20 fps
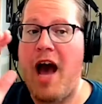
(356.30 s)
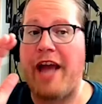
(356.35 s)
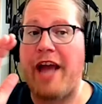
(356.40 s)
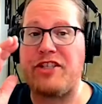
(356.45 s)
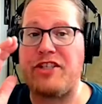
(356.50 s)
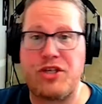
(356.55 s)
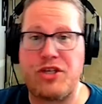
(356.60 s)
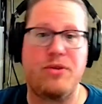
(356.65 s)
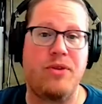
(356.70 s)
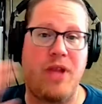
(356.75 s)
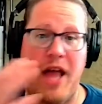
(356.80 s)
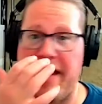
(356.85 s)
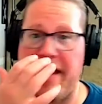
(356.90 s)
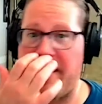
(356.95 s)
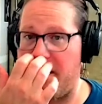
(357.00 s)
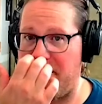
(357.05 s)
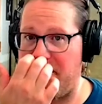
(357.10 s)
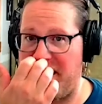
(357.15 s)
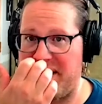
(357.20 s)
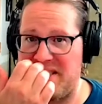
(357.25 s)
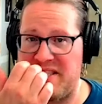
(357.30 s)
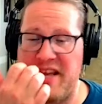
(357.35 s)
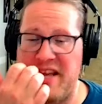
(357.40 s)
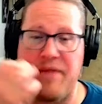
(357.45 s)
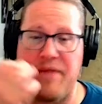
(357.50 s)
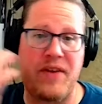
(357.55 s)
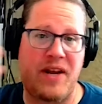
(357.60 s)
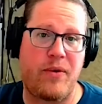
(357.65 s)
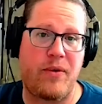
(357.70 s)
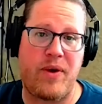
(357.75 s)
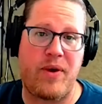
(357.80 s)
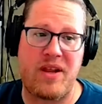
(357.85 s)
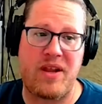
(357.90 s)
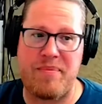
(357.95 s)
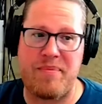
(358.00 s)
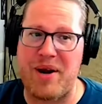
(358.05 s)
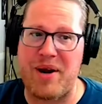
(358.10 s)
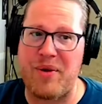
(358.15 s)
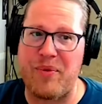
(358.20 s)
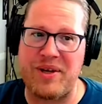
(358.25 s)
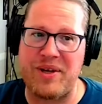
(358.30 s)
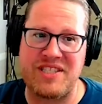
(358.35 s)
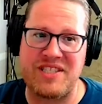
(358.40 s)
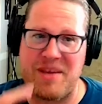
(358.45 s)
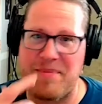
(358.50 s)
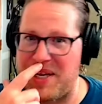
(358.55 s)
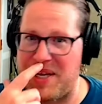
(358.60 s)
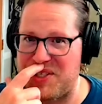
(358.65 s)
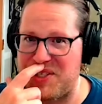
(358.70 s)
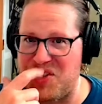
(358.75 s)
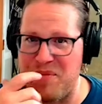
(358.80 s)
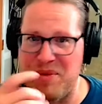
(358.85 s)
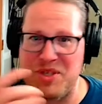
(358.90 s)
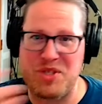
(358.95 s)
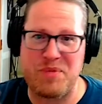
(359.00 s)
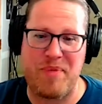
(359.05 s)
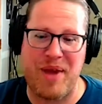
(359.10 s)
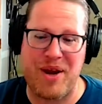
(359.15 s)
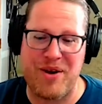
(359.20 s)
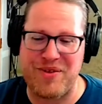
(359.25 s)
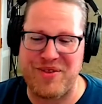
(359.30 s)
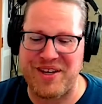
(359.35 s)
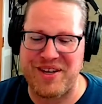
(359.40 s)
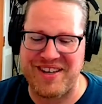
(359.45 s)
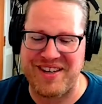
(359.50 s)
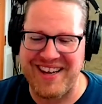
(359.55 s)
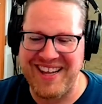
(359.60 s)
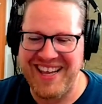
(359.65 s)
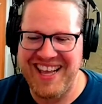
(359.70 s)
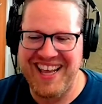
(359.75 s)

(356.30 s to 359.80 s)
do like him. He's definitely one of the better ones. I mean, it's so much better than